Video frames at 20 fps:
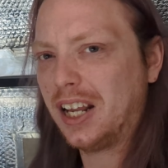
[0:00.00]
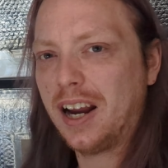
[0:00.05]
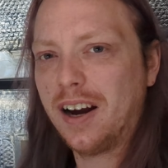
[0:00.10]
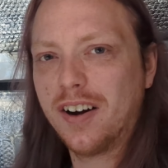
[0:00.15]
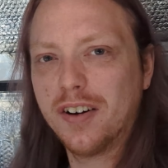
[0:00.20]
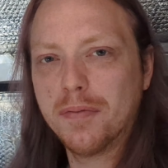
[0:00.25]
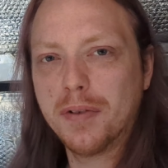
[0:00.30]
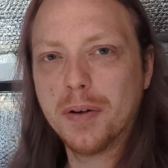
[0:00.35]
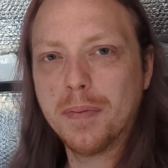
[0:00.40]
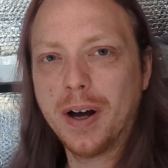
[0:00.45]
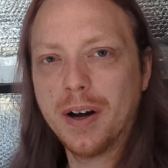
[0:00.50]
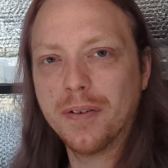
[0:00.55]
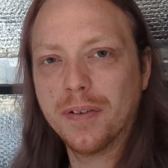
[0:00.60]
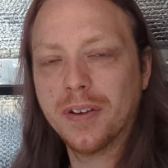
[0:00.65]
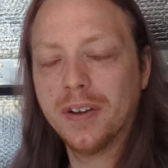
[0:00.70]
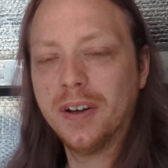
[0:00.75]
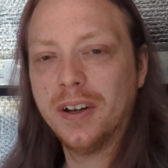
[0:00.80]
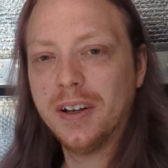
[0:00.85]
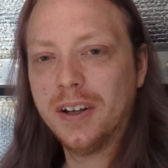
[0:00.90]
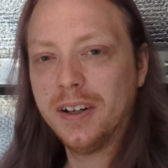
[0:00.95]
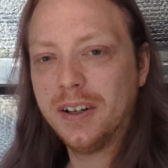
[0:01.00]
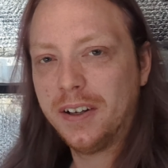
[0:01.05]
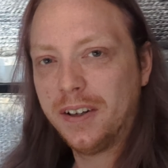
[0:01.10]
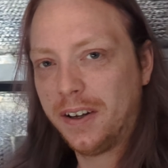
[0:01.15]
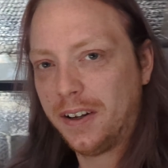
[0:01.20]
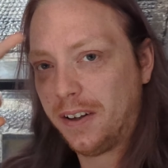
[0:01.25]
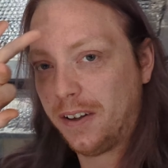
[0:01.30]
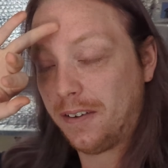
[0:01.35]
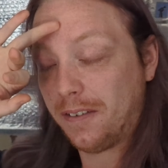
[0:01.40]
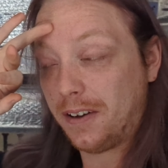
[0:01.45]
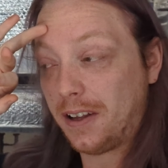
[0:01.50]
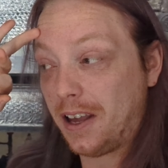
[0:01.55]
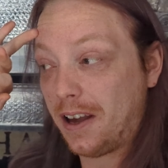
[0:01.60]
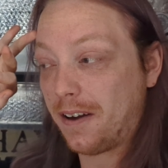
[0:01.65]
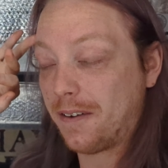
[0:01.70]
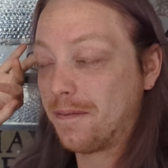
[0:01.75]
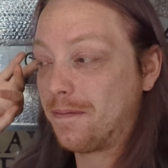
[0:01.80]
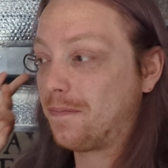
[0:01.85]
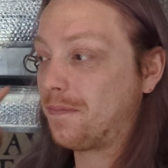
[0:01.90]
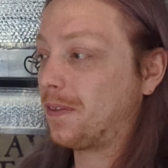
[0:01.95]
hair in my mouth. But
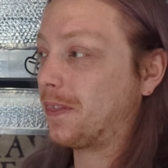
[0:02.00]
yeah,